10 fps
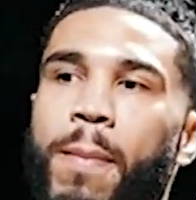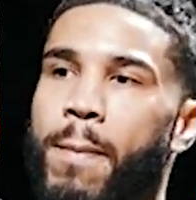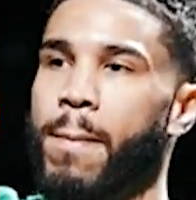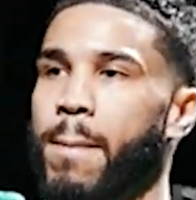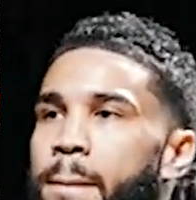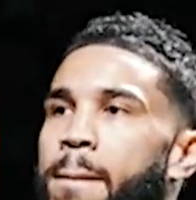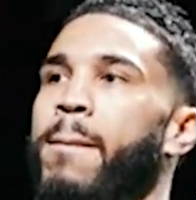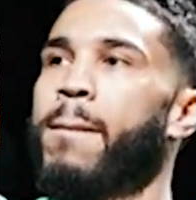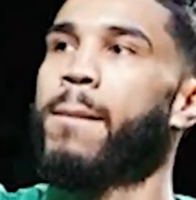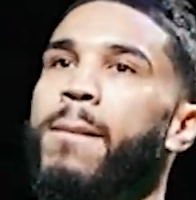They
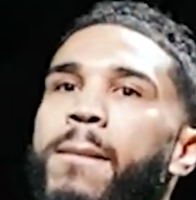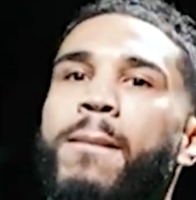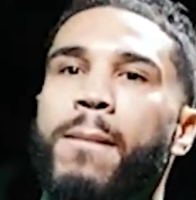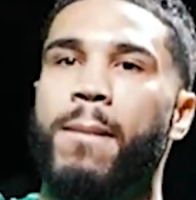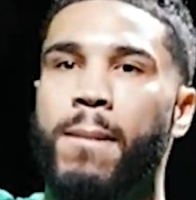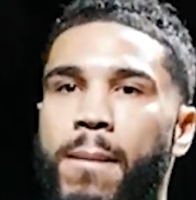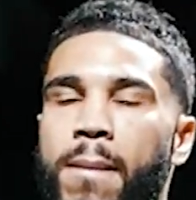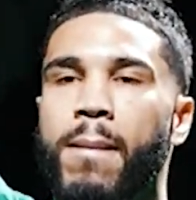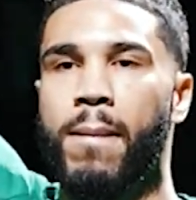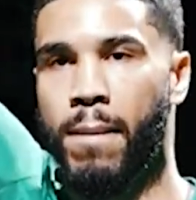had a moment in
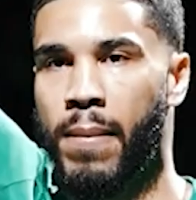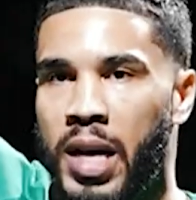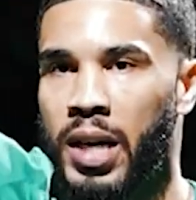time where they won